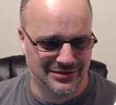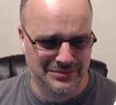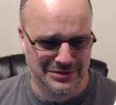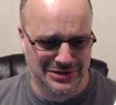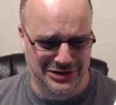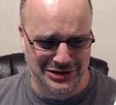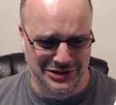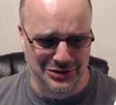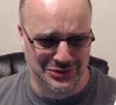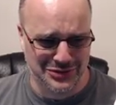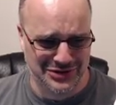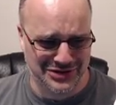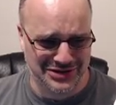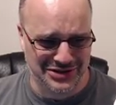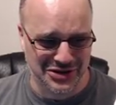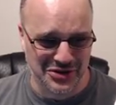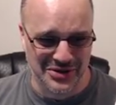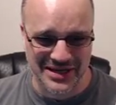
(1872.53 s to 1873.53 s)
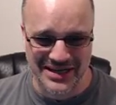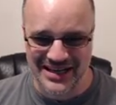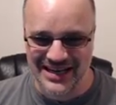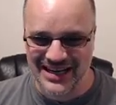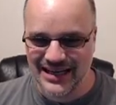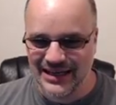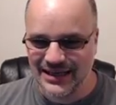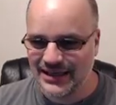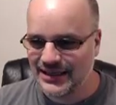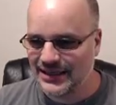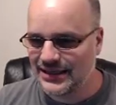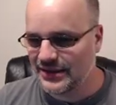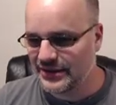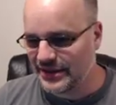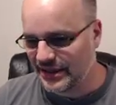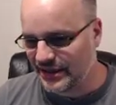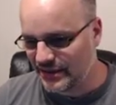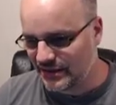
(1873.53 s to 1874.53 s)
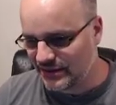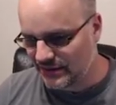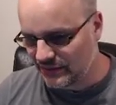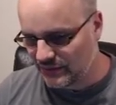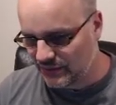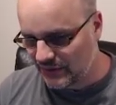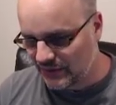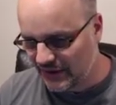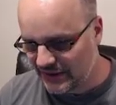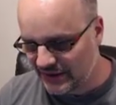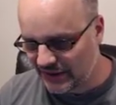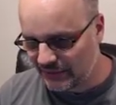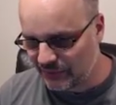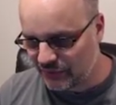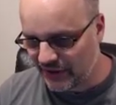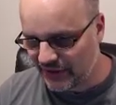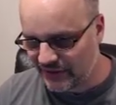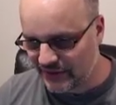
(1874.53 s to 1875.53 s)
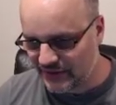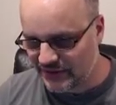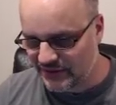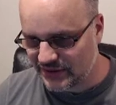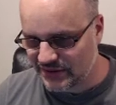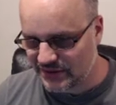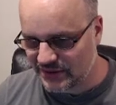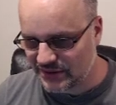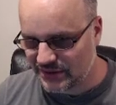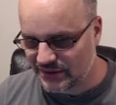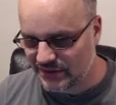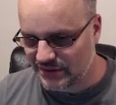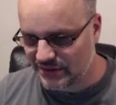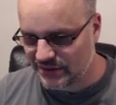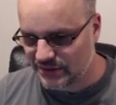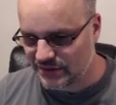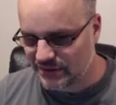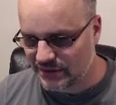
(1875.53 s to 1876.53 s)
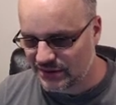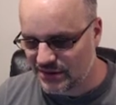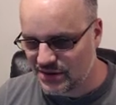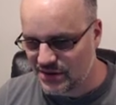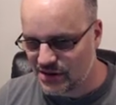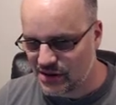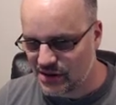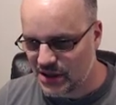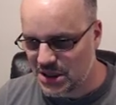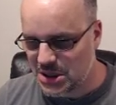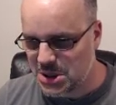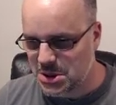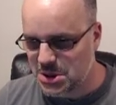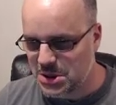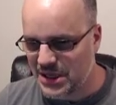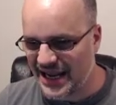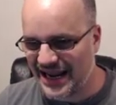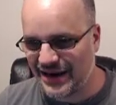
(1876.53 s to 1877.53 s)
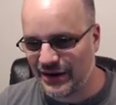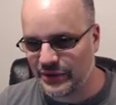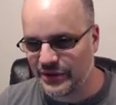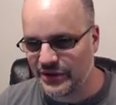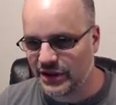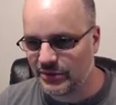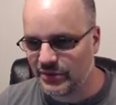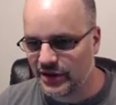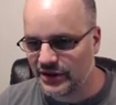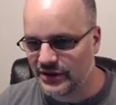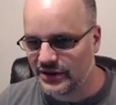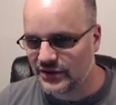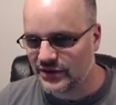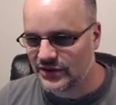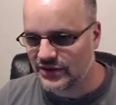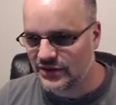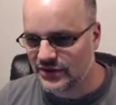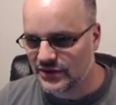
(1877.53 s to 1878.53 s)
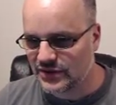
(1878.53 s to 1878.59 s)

I'm so sorry. Okay, why did I break this? How did I break this?